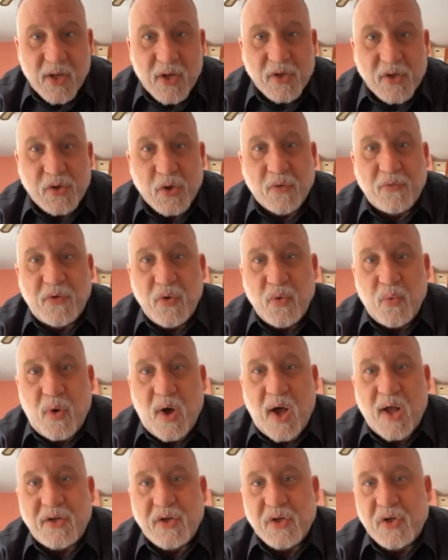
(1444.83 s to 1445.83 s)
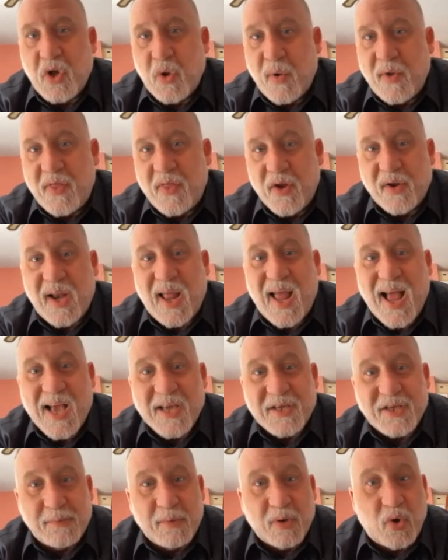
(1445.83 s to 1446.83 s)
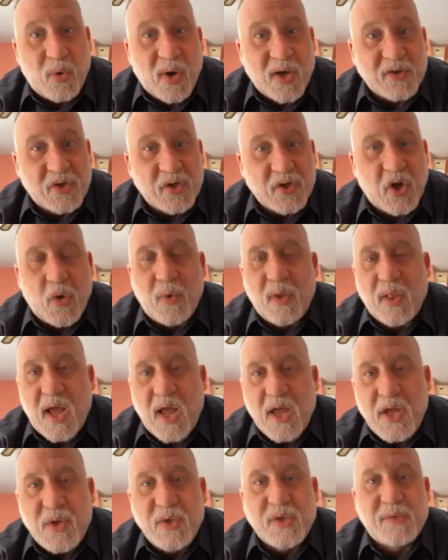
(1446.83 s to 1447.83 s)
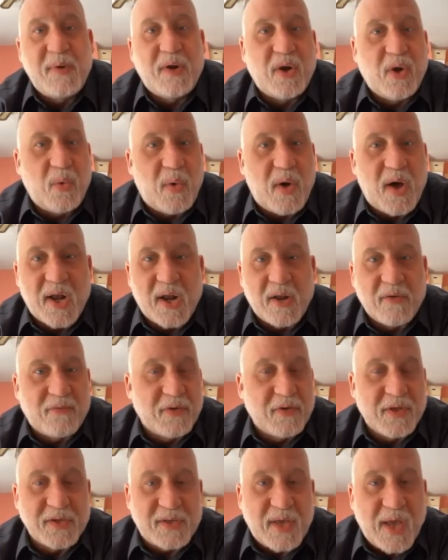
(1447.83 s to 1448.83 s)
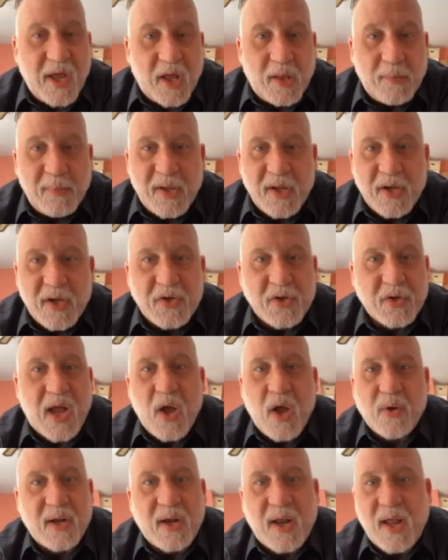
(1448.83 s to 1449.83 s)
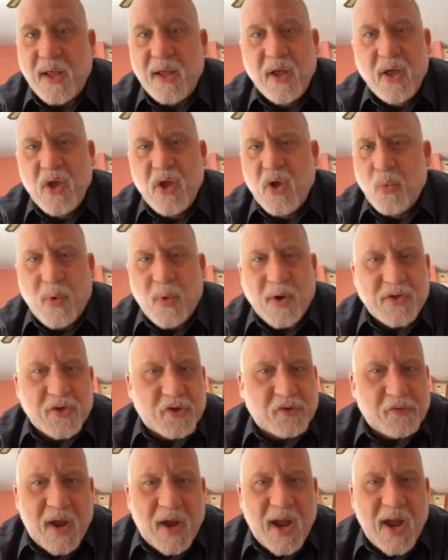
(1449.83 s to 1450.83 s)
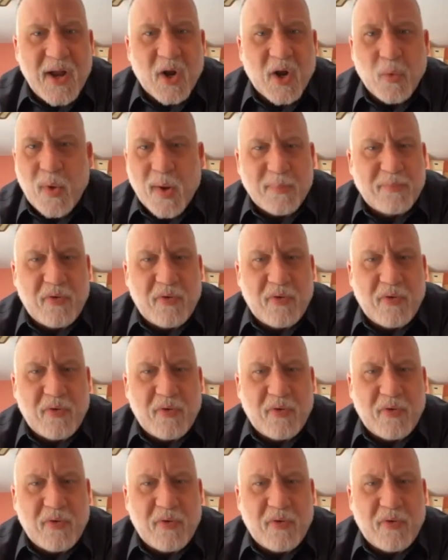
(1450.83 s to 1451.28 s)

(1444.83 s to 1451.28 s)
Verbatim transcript: So if you want to go in there and ask them a question, oh, well, I use marijuana for this ailment, or how can I, what strain or what